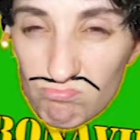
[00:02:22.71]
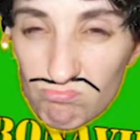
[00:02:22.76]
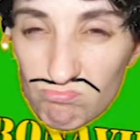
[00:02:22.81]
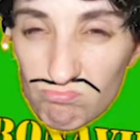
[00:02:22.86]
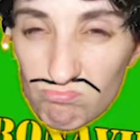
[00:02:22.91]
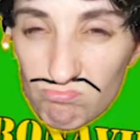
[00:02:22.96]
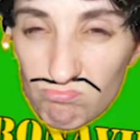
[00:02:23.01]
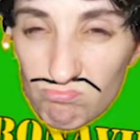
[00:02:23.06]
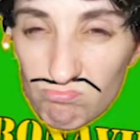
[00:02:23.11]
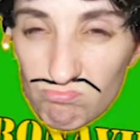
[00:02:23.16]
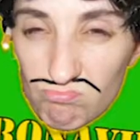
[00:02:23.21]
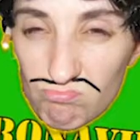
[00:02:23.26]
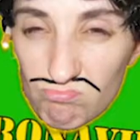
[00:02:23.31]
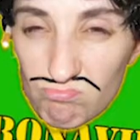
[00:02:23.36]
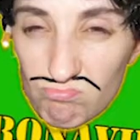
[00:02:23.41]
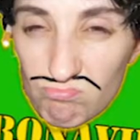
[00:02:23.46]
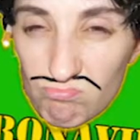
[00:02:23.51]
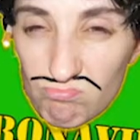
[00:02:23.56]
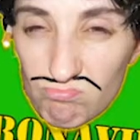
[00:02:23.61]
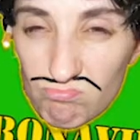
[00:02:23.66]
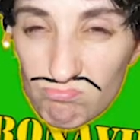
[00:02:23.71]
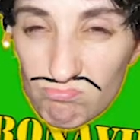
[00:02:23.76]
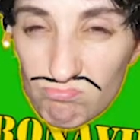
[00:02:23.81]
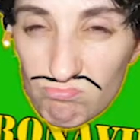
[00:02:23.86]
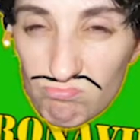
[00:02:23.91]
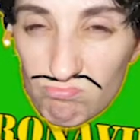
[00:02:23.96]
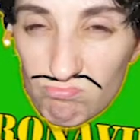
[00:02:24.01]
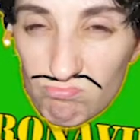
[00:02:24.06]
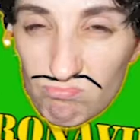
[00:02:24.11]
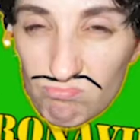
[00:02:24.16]

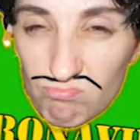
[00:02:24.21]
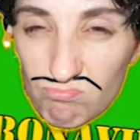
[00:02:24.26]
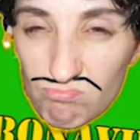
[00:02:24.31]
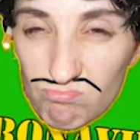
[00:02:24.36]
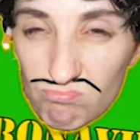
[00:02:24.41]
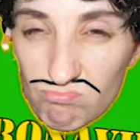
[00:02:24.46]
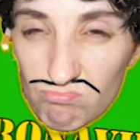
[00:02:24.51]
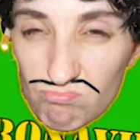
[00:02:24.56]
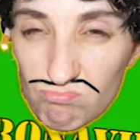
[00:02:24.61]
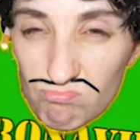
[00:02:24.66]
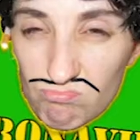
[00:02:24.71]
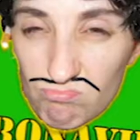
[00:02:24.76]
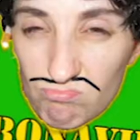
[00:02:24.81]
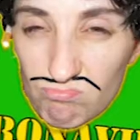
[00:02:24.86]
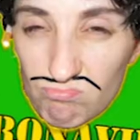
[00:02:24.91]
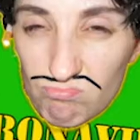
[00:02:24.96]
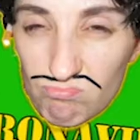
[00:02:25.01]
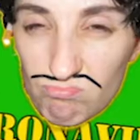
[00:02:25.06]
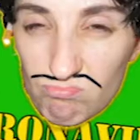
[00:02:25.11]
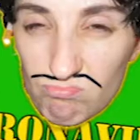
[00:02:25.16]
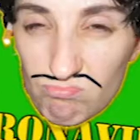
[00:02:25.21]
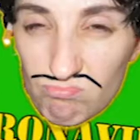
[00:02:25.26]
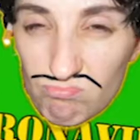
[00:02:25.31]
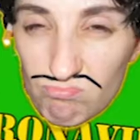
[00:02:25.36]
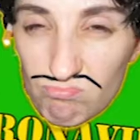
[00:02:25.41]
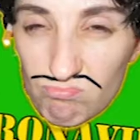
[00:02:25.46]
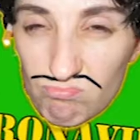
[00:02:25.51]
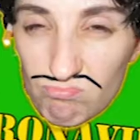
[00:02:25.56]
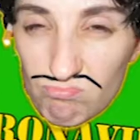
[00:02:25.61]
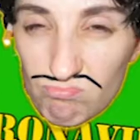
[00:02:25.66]

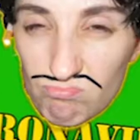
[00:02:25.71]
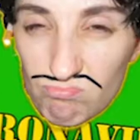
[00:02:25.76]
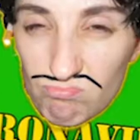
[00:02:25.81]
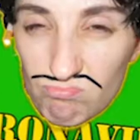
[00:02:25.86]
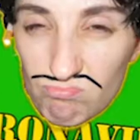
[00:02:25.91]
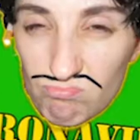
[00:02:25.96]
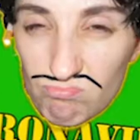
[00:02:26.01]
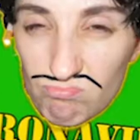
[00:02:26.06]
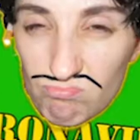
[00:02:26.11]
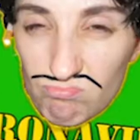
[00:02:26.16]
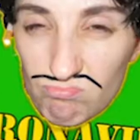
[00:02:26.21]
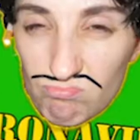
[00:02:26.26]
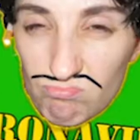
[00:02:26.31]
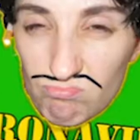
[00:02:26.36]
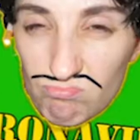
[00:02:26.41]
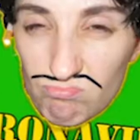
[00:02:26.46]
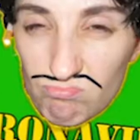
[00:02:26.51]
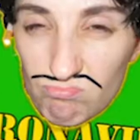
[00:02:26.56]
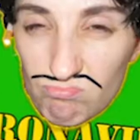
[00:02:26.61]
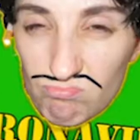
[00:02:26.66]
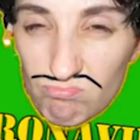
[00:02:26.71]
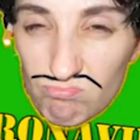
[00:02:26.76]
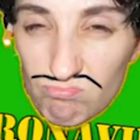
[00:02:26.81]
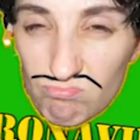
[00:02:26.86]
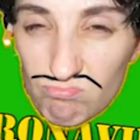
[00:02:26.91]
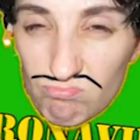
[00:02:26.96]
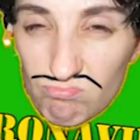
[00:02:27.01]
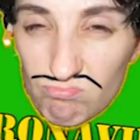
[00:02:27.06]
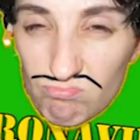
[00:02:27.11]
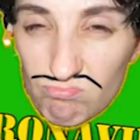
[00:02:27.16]

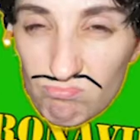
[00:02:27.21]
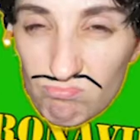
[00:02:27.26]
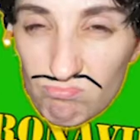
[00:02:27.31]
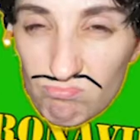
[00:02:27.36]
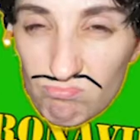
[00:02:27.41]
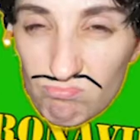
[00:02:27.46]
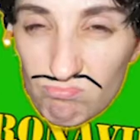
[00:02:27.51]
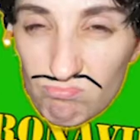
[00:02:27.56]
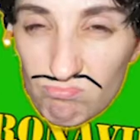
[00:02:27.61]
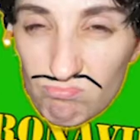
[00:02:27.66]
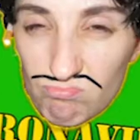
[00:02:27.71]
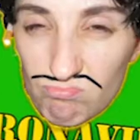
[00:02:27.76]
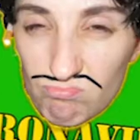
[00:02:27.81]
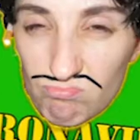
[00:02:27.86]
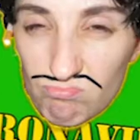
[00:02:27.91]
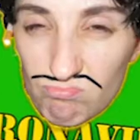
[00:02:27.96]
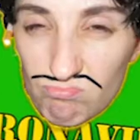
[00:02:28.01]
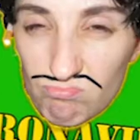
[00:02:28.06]
(not speaking)